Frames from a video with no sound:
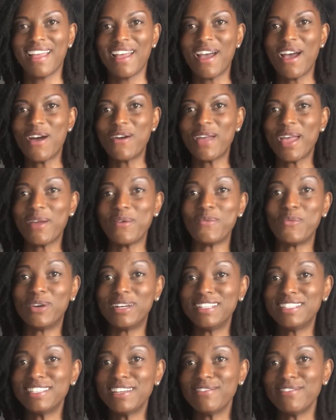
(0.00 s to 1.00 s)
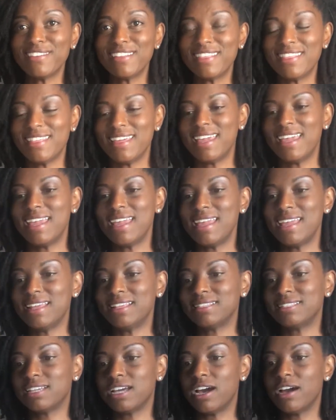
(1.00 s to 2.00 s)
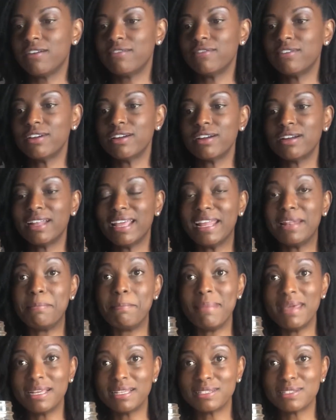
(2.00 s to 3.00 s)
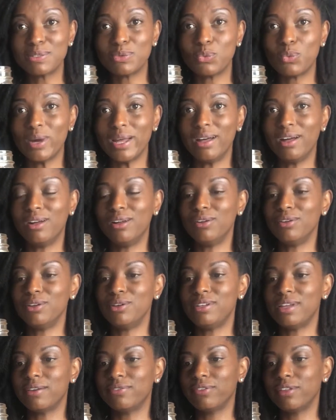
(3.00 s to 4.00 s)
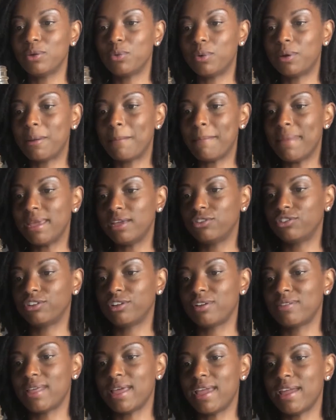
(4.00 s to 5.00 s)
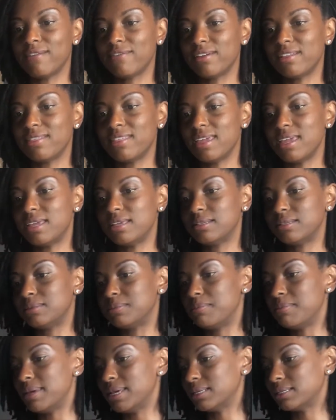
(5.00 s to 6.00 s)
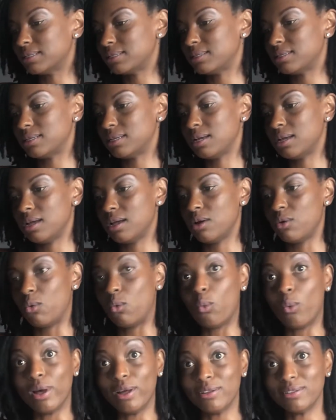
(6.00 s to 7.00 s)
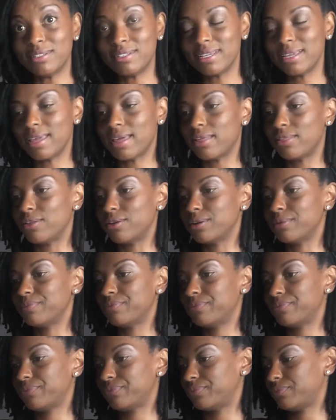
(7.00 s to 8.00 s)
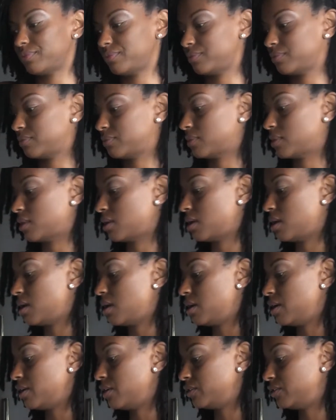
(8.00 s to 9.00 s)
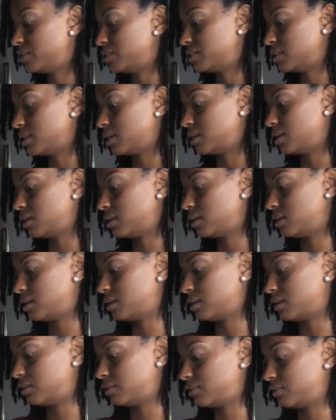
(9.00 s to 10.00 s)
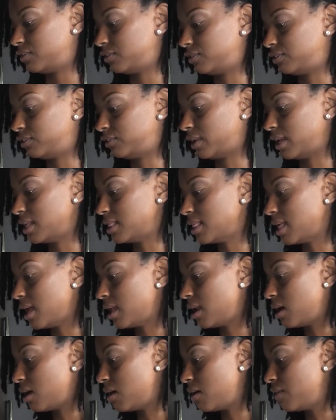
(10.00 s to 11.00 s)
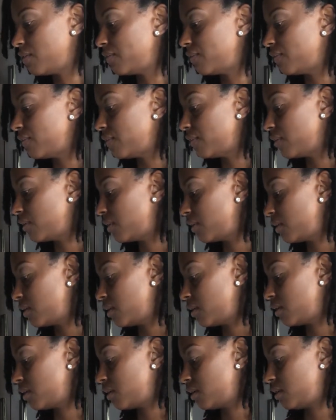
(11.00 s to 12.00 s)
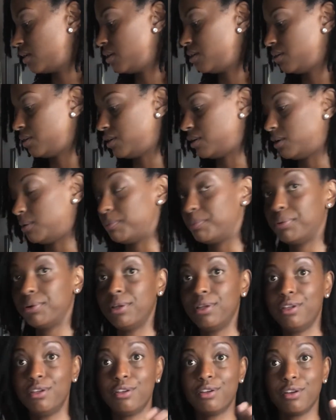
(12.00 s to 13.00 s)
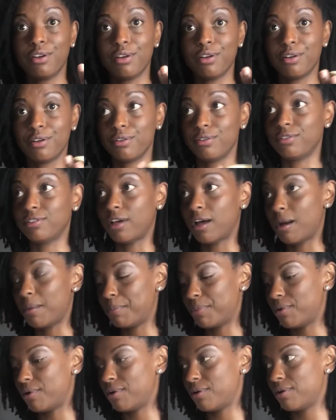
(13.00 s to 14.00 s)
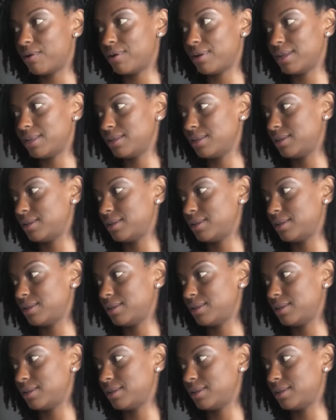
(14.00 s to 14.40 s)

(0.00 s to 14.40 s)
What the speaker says: Okay, once everything is covered and mixed well, you definitely want to make sure that everything is mixed well together. You're just gonna shake that off. You're gonna put your top on.